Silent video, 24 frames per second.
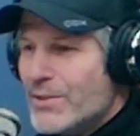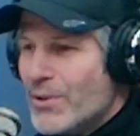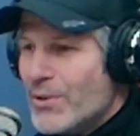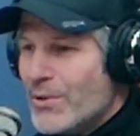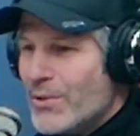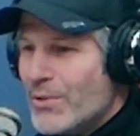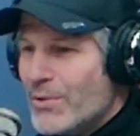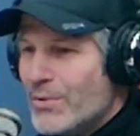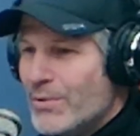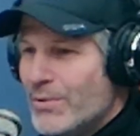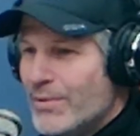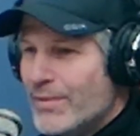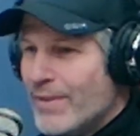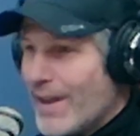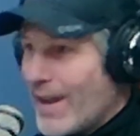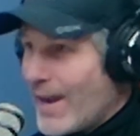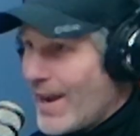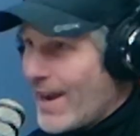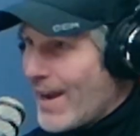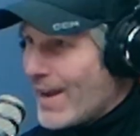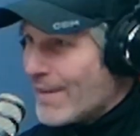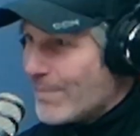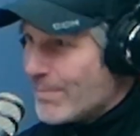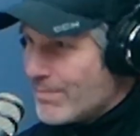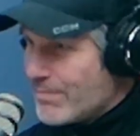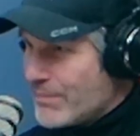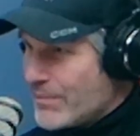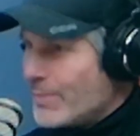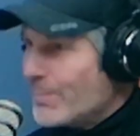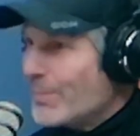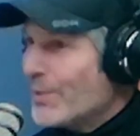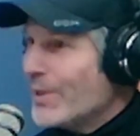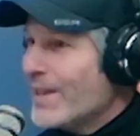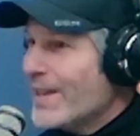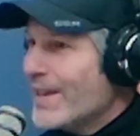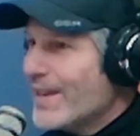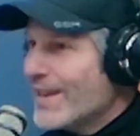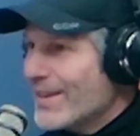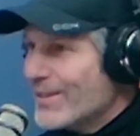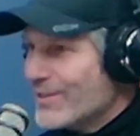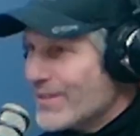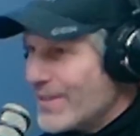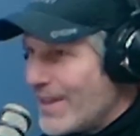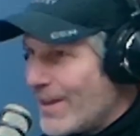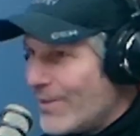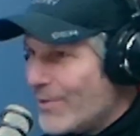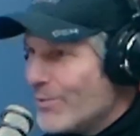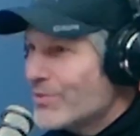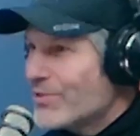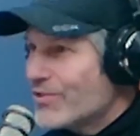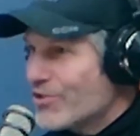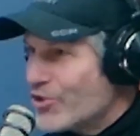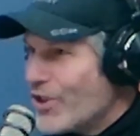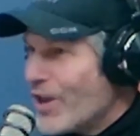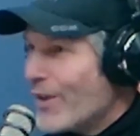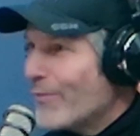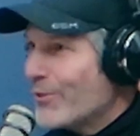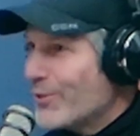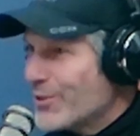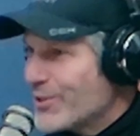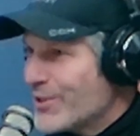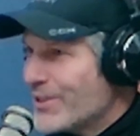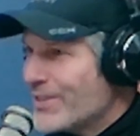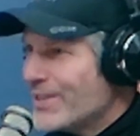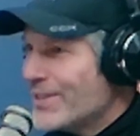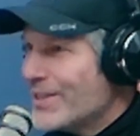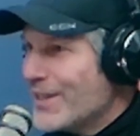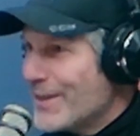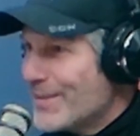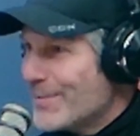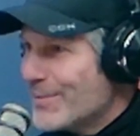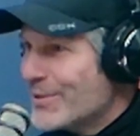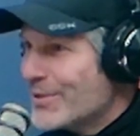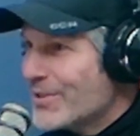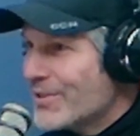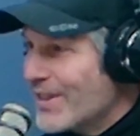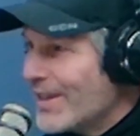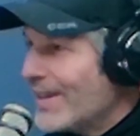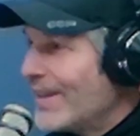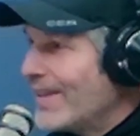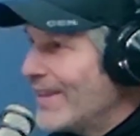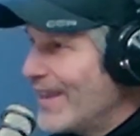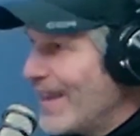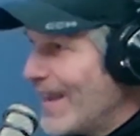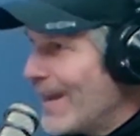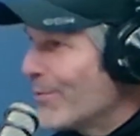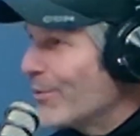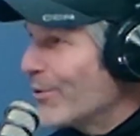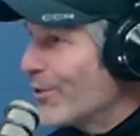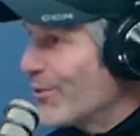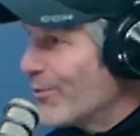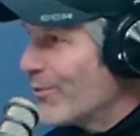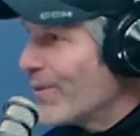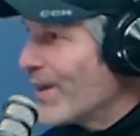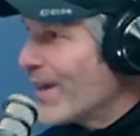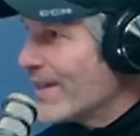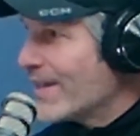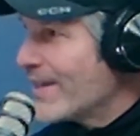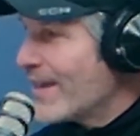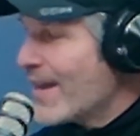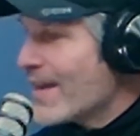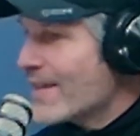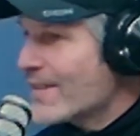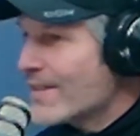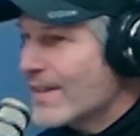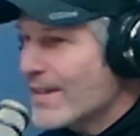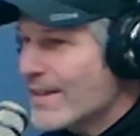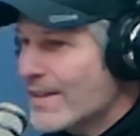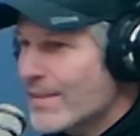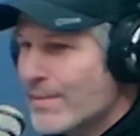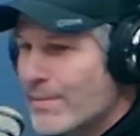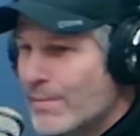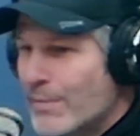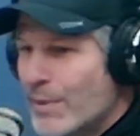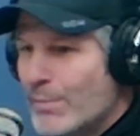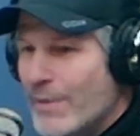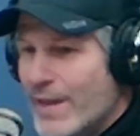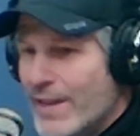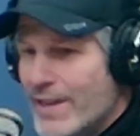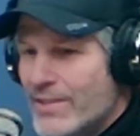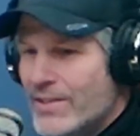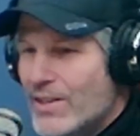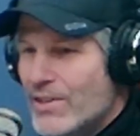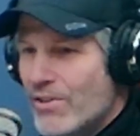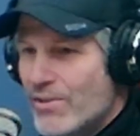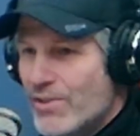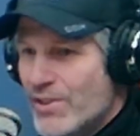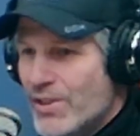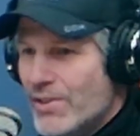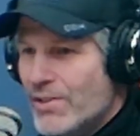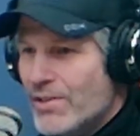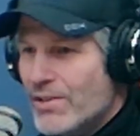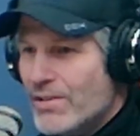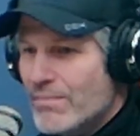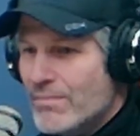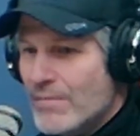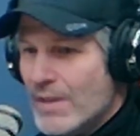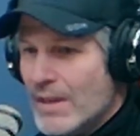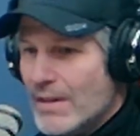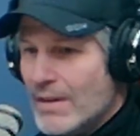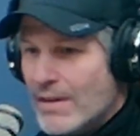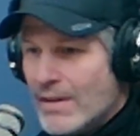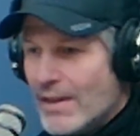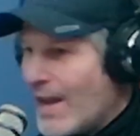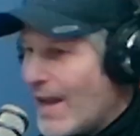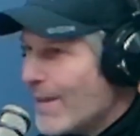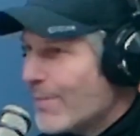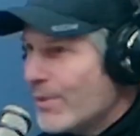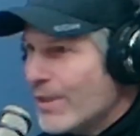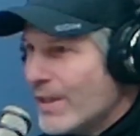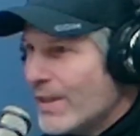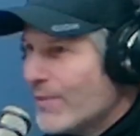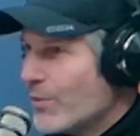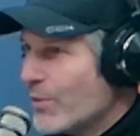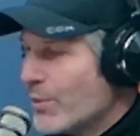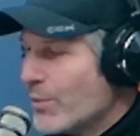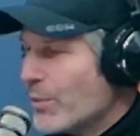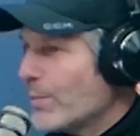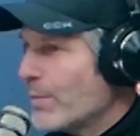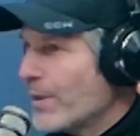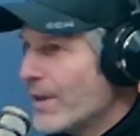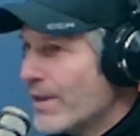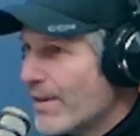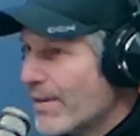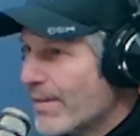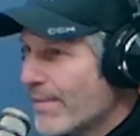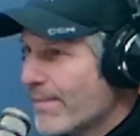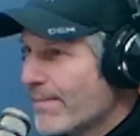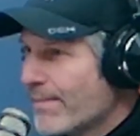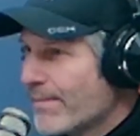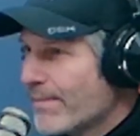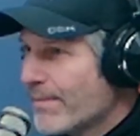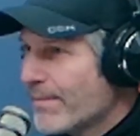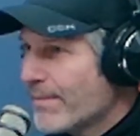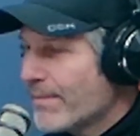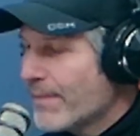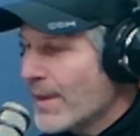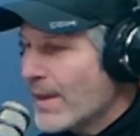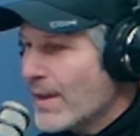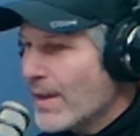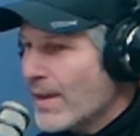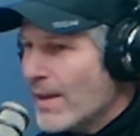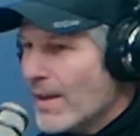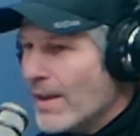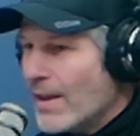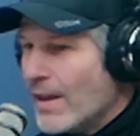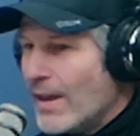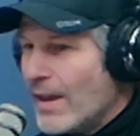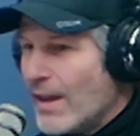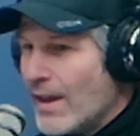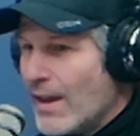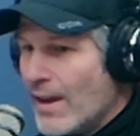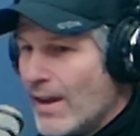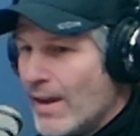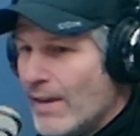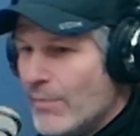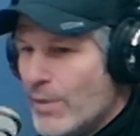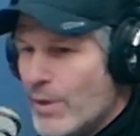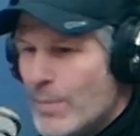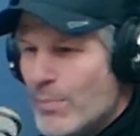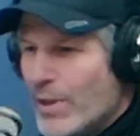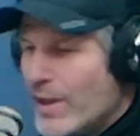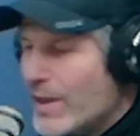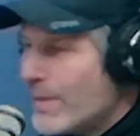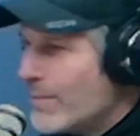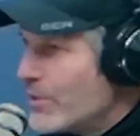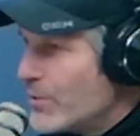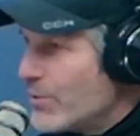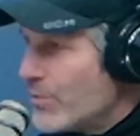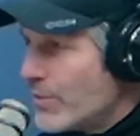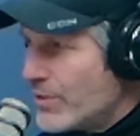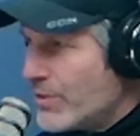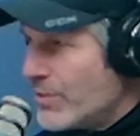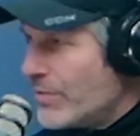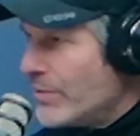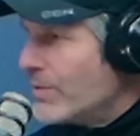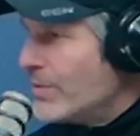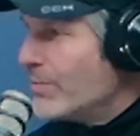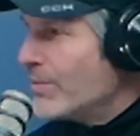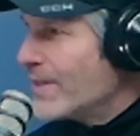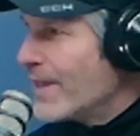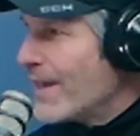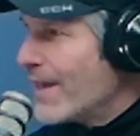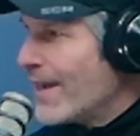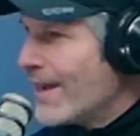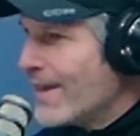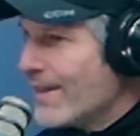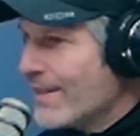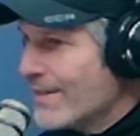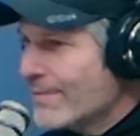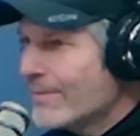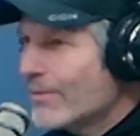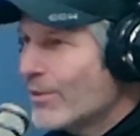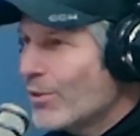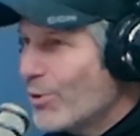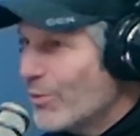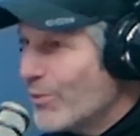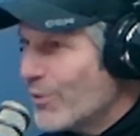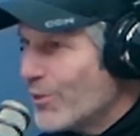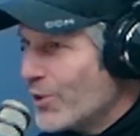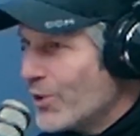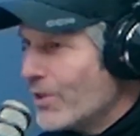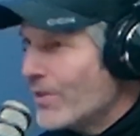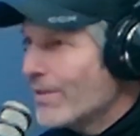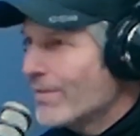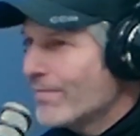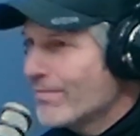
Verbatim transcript: So I happened to play against those Jefferson teams, and they were fantastic. But my senior year, I believe we were better. And we played them to a 2 2 tie over